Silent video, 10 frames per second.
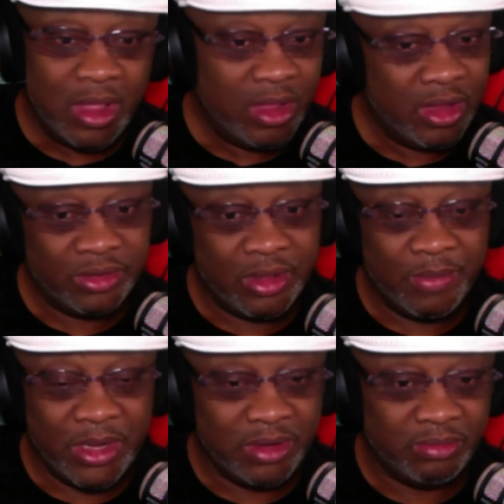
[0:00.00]
That's
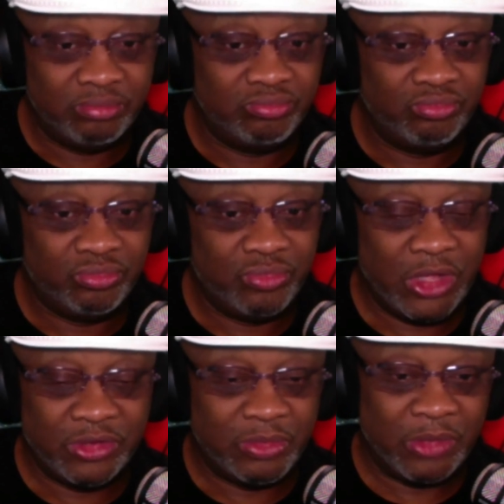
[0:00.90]

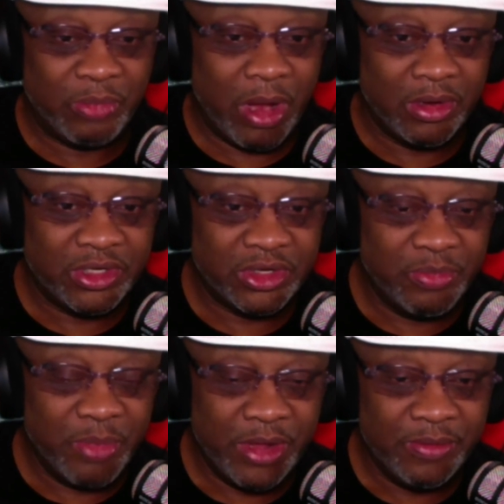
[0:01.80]
probably just
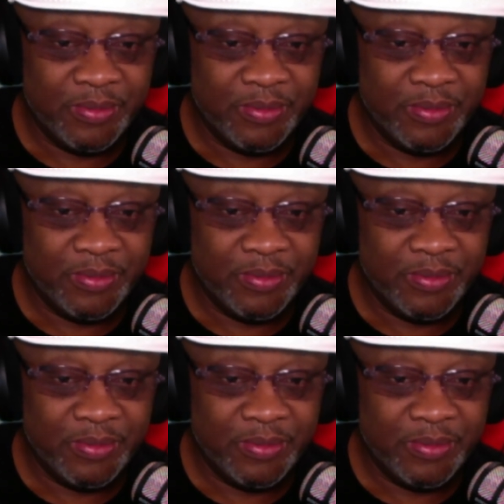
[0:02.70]
me.